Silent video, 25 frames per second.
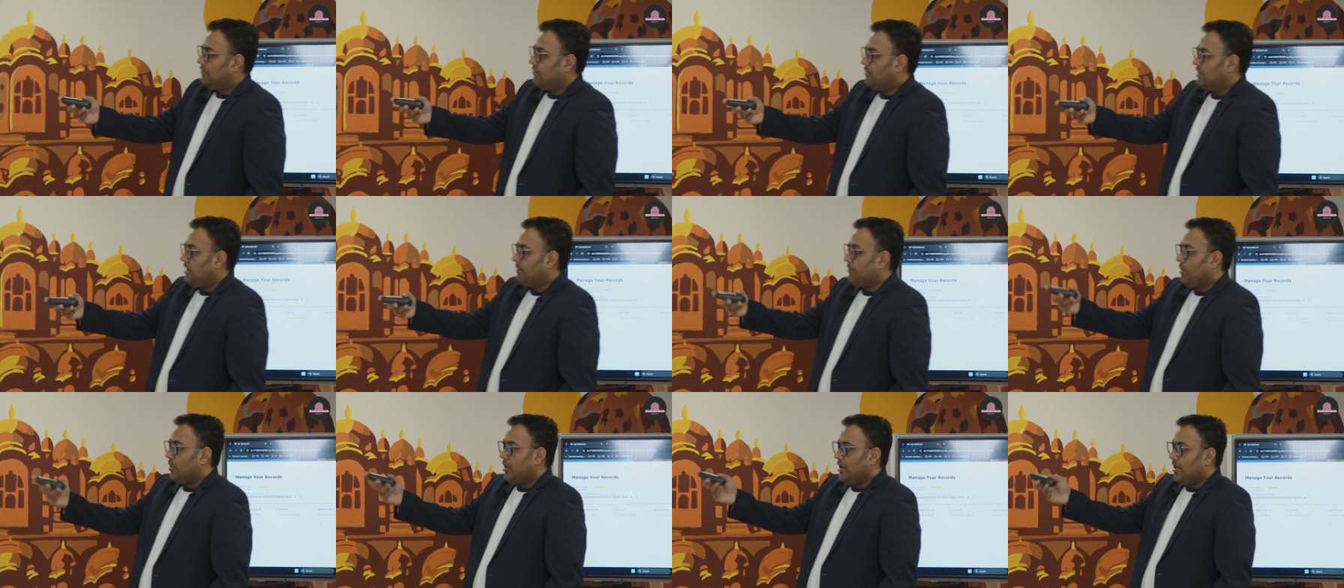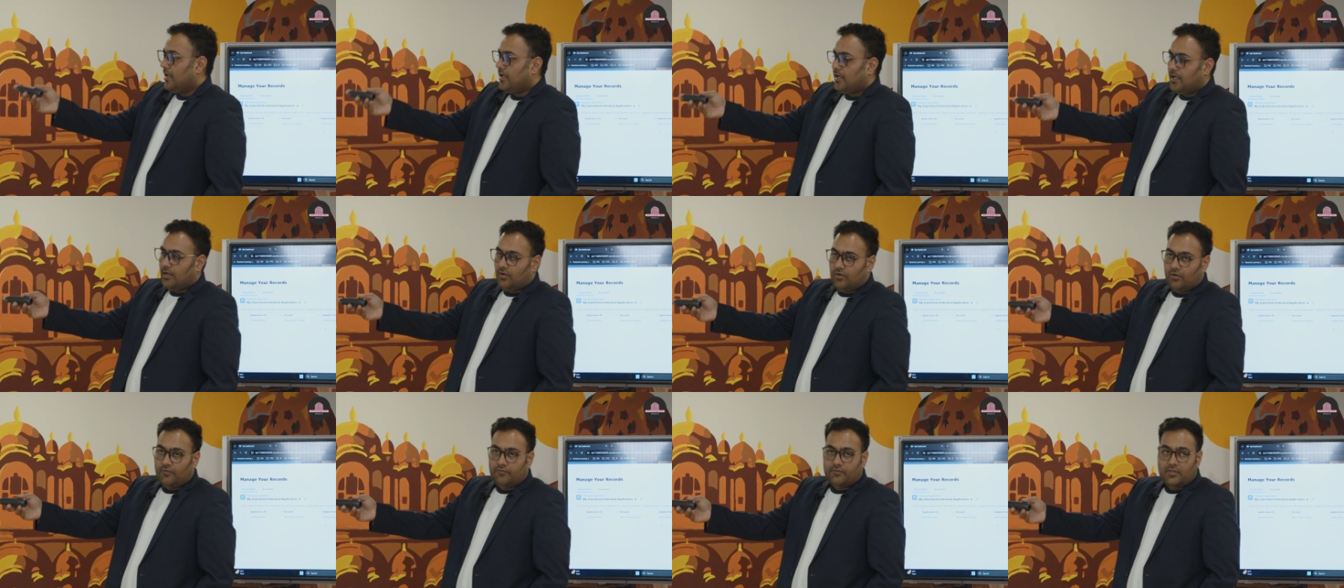do the
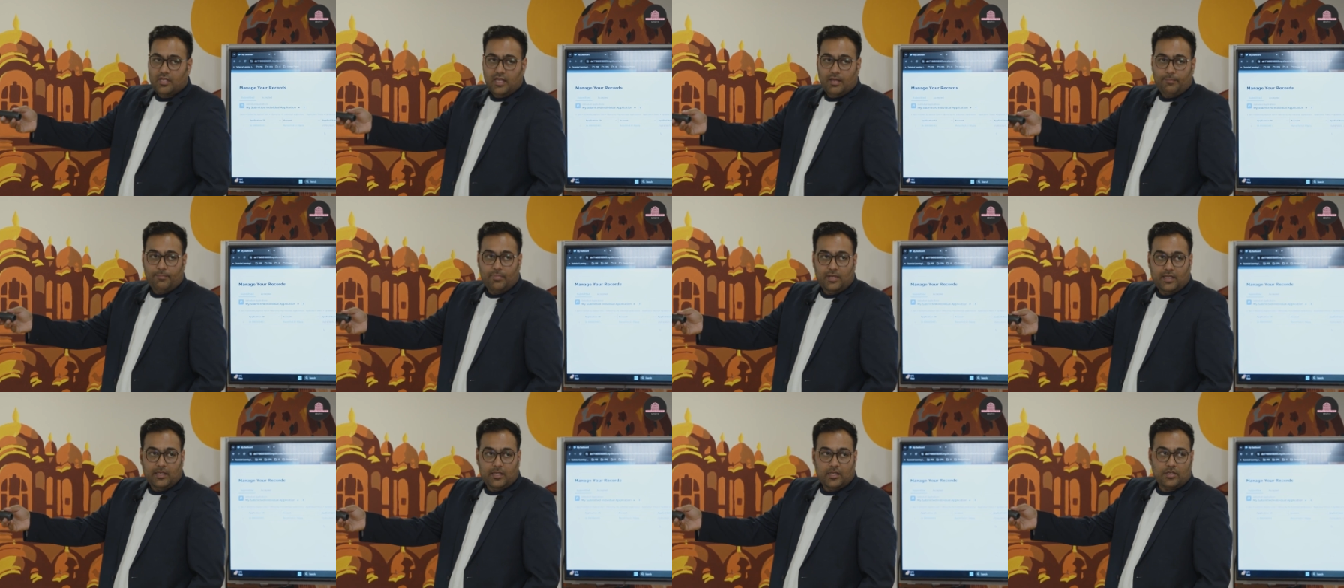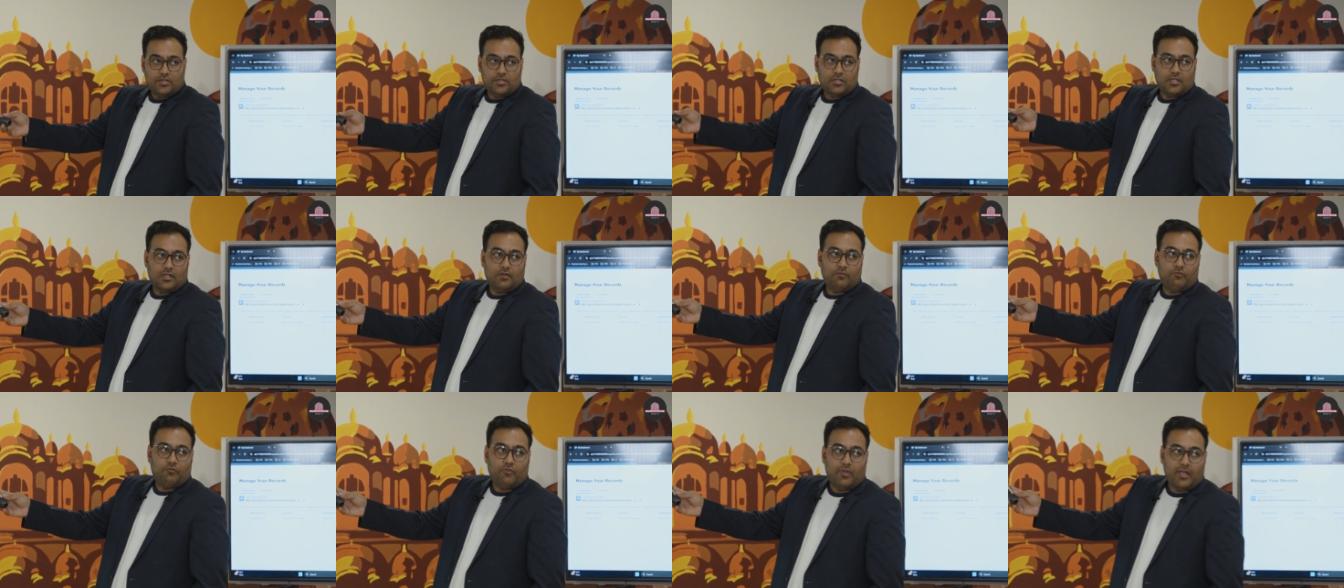monitoring of the
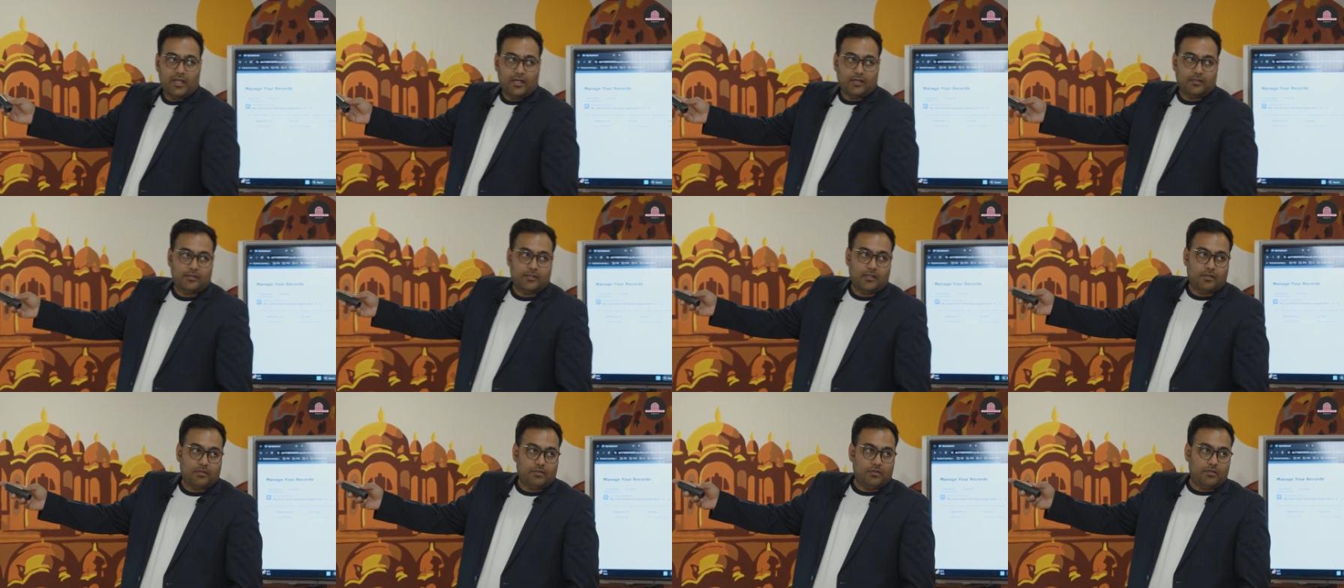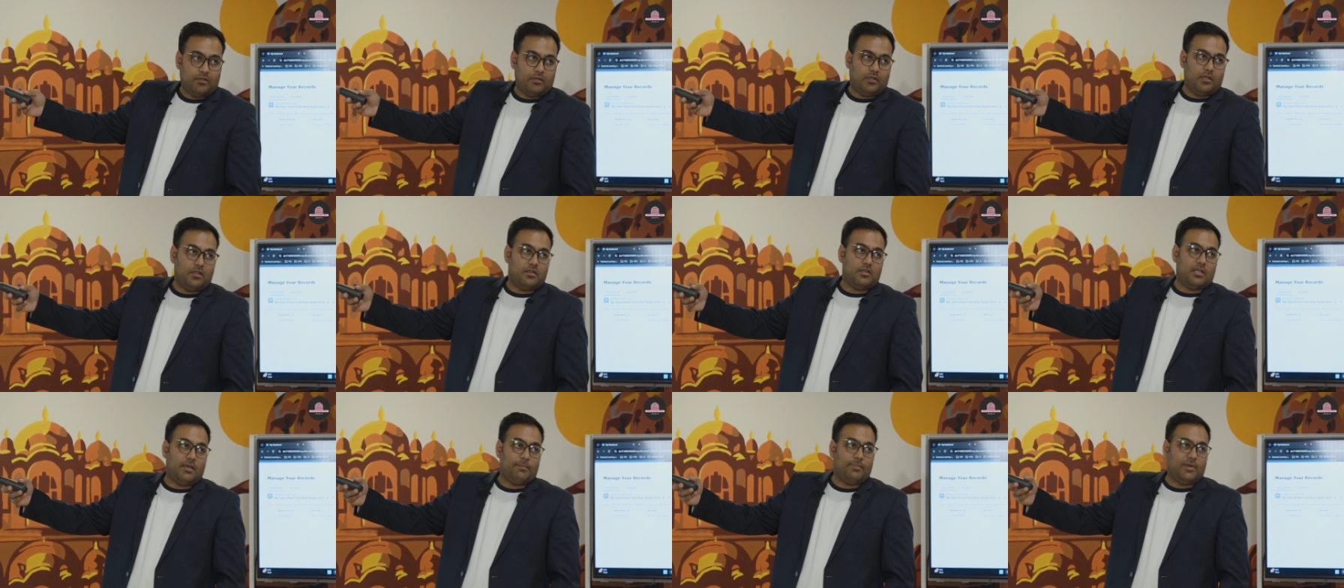application, where
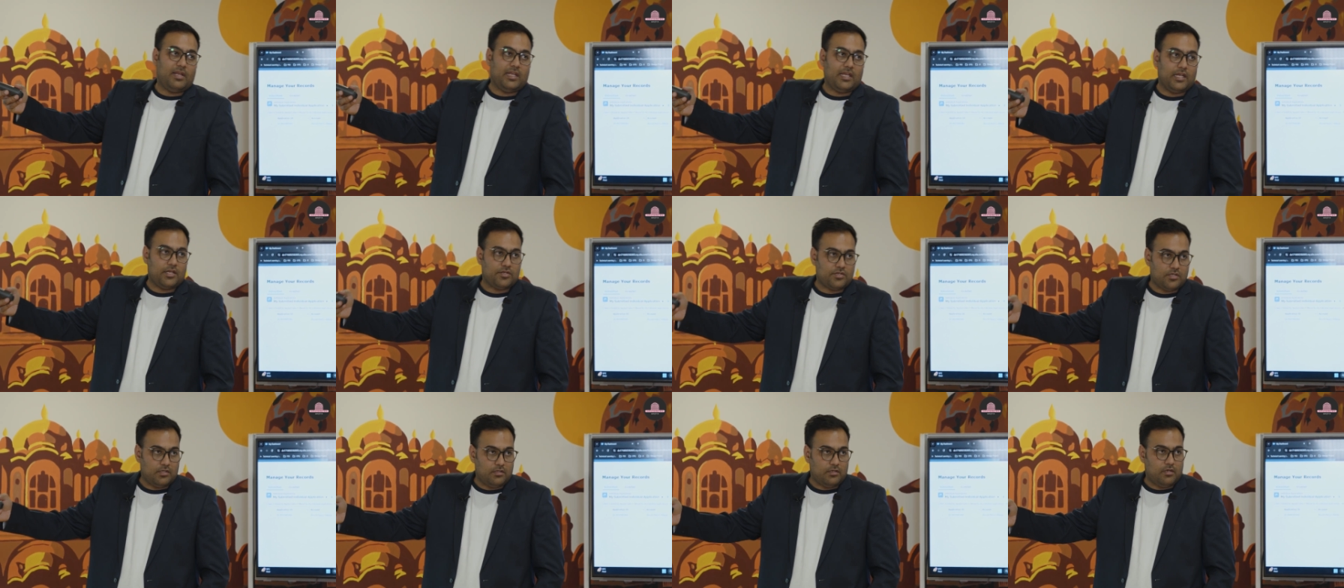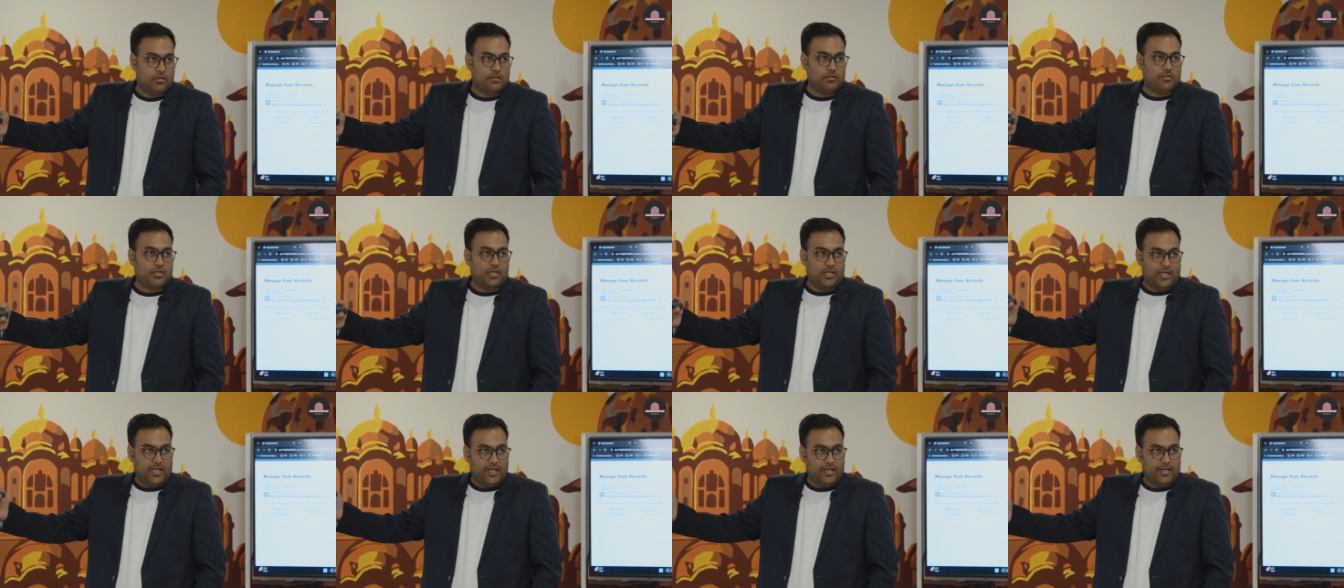his application is
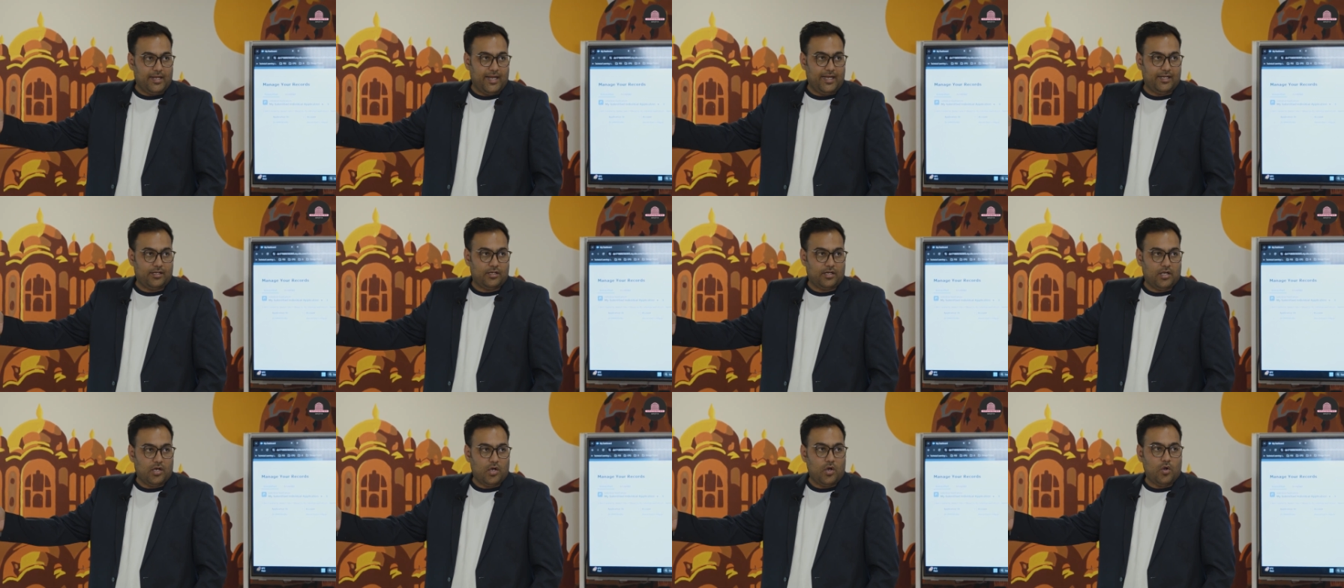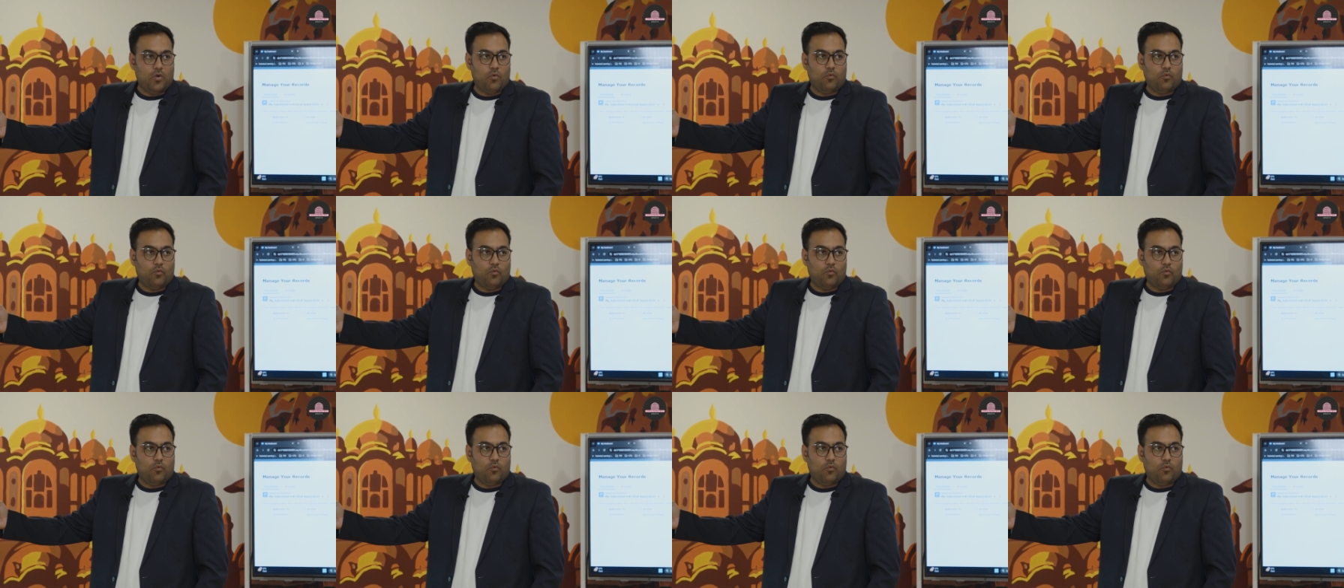sitting right now,